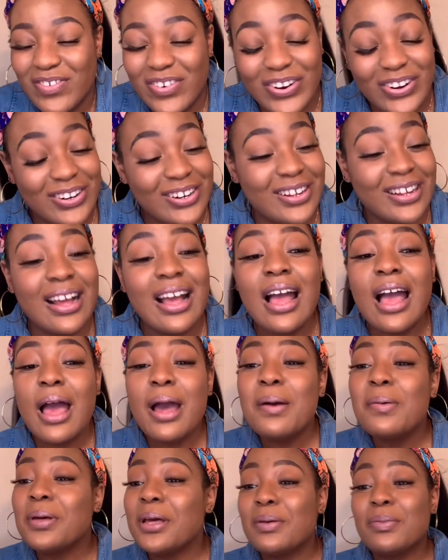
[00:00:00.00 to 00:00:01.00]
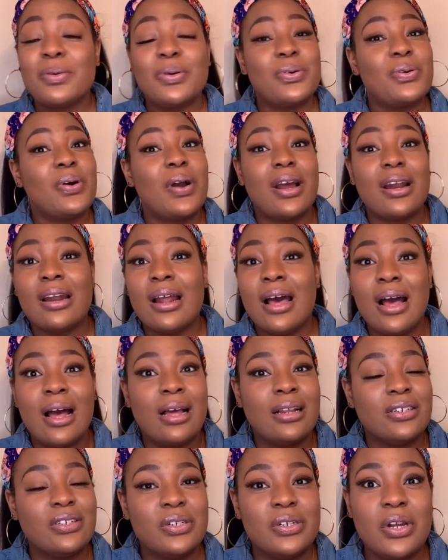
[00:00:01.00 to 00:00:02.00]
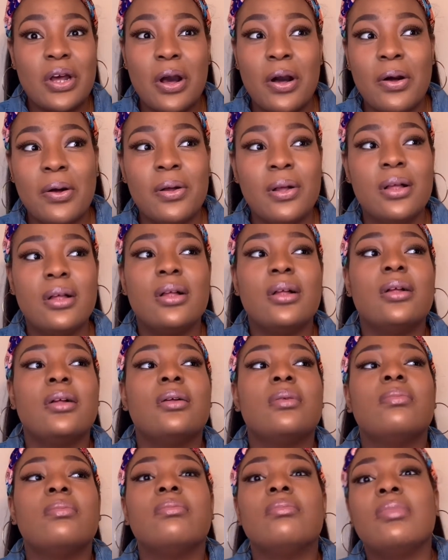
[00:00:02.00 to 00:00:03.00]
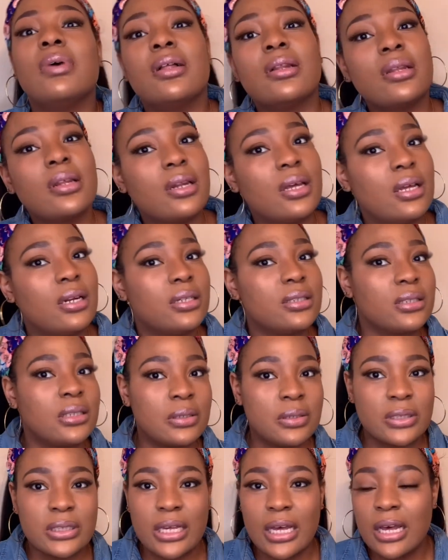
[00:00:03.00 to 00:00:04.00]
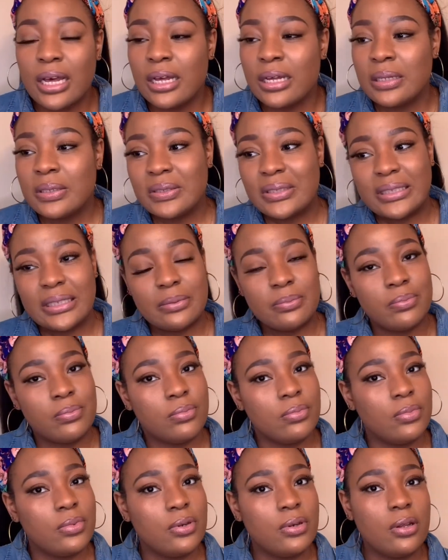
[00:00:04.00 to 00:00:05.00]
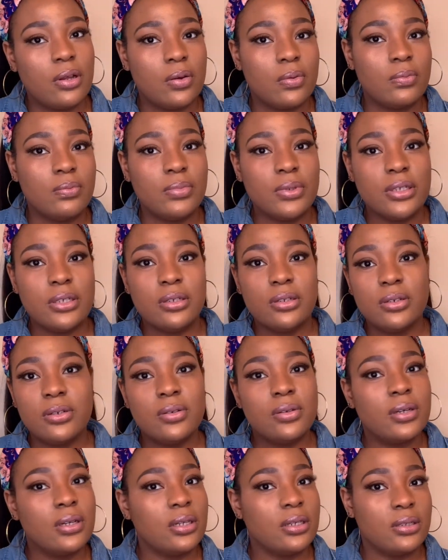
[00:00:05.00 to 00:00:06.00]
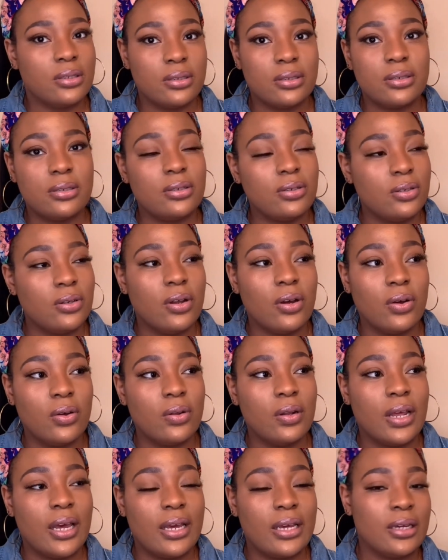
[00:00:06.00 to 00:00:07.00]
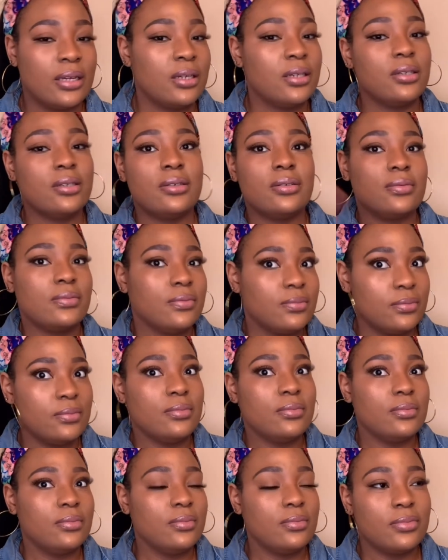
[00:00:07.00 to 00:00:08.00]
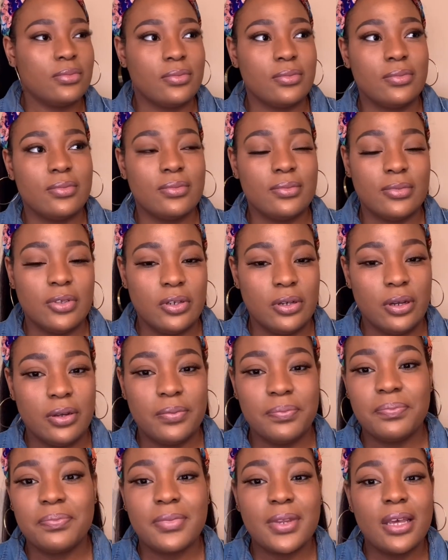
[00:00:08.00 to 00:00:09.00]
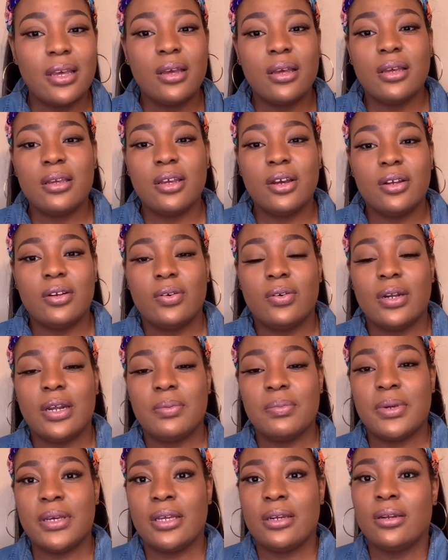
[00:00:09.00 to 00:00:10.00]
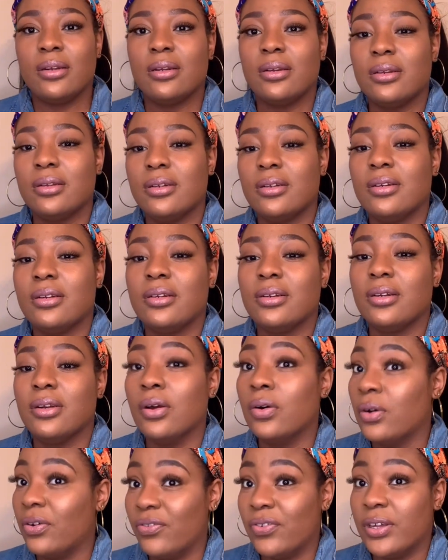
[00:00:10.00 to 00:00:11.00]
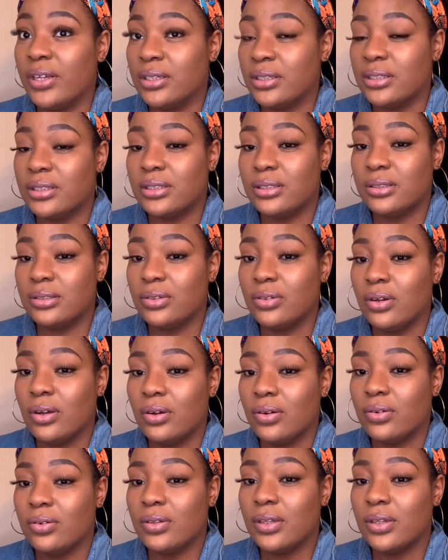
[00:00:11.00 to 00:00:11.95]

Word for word: for people who are not you know melanated sometimes and don't be doing you know like you know y'all know what i mean no offense you know